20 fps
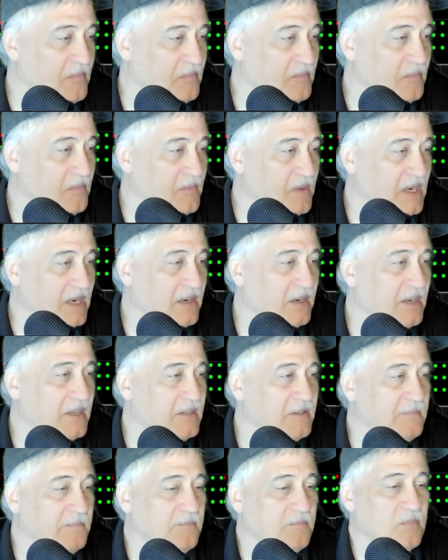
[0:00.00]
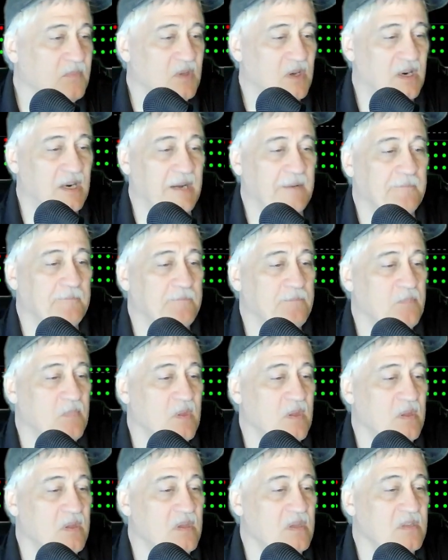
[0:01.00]
There it is. All right.
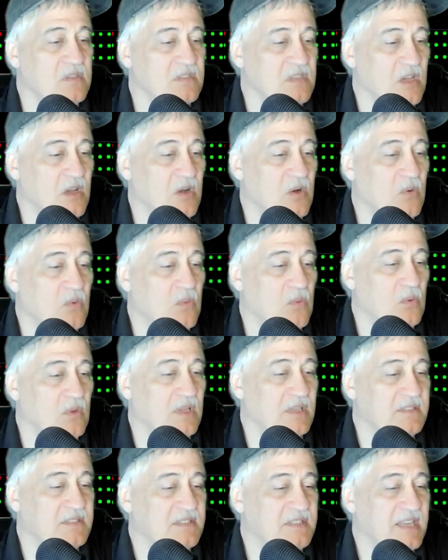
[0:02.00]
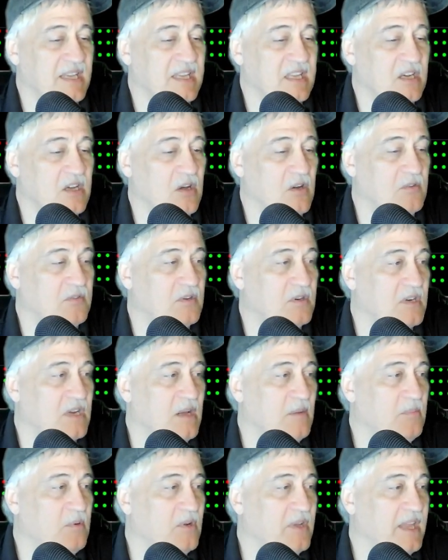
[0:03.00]
So let's tick it over a
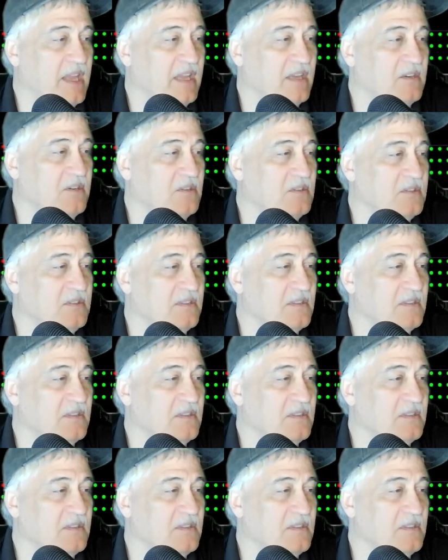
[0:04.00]
couple candles.